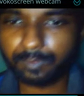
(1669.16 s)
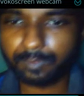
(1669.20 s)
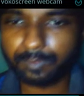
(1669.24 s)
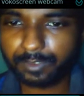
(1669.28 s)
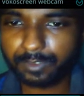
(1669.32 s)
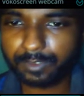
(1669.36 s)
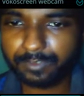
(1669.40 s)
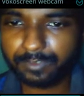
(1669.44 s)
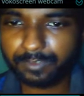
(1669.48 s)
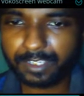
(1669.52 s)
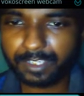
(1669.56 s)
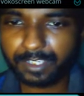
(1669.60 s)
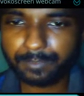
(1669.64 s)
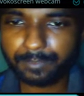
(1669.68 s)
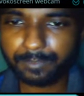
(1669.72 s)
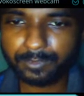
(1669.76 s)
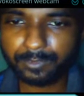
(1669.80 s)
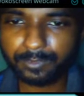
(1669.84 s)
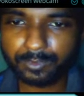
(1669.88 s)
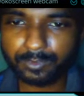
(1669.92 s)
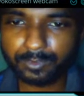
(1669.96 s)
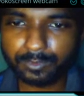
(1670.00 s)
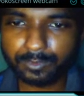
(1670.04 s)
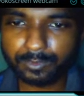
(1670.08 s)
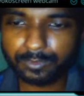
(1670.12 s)
we have to
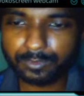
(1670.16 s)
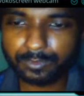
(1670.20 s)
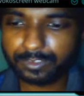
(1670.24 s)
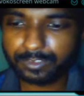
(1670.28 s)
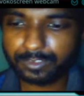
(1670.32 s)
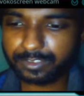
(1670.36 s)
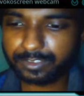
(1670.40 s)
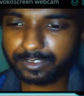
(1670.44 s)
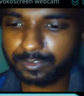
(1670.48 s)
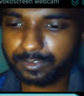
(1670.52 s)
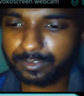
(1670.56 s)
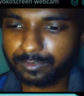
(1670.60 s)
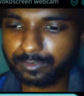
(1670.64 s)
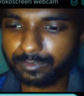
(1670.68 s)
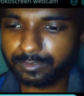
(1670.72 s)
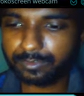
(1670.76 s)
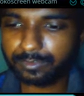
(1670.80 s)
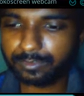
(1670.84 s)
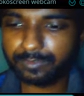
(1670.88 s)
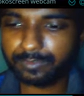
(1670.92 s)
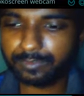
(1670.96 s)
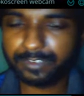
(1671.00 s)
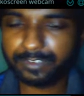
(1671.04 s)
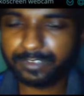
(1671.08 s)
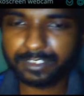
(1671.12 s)
do is
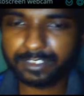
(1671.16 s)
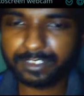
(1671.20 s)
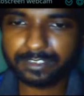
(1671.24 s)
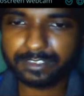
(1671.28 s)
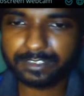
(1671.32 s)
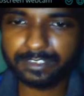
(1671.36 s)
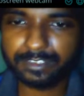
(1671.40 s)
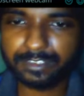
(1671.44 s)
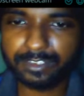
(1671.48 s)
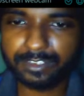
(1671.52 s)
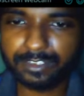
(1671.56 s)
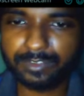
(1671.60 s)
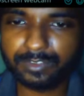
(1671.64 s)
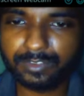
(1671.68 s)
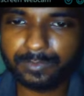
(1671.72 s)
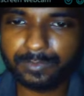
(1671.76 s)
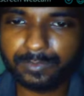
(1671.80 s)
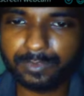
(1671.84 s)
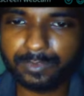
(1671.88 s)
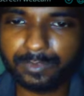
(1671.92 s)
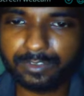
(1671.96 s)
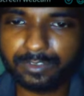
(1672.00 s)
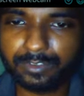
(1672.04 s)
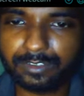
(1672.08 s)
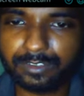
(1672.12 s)
we just need to put
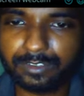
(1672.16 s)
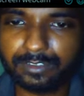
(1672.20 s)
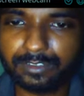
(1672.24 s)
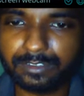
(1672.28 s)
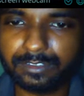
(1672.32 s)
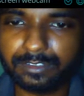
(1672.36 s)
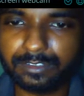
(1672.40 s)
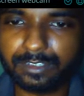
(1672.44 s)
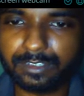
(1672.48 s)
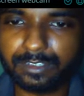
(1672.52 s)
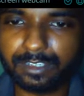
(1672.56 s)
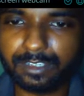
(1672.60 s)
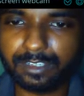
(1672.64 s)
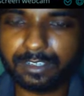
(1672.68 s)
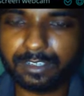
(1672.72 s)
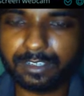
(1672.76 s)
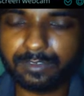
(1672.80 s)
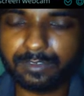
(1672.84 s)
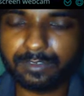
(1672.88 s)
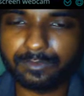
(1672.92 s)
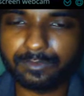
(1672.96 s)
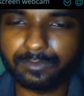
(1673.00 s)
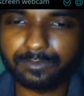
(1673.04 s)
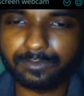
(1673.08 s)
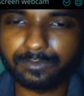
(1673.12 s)

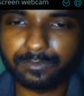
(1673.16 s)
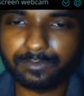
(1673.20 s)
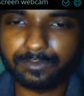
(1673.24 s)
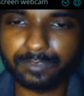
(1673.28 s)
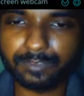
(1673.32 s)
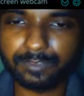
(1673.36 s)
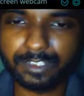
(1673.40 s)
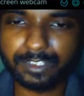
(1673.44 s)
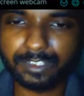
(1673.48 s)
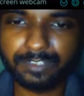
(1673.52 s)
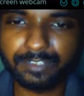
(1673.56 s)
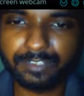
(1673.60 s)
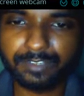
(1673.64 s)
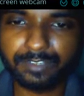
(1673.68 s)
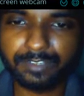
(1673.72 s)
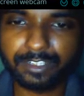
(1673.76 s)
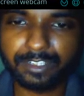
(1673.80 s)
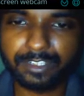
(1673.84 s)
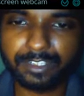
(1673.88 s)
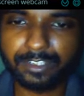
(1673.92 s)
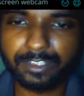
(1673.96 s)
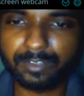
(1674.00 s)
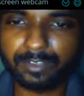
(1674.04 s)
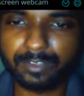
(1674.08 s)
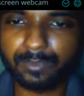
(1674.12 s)
one inverted
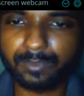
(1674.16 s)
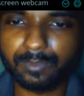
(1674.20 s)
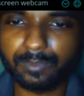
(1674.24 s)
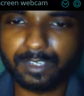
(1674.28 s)
comma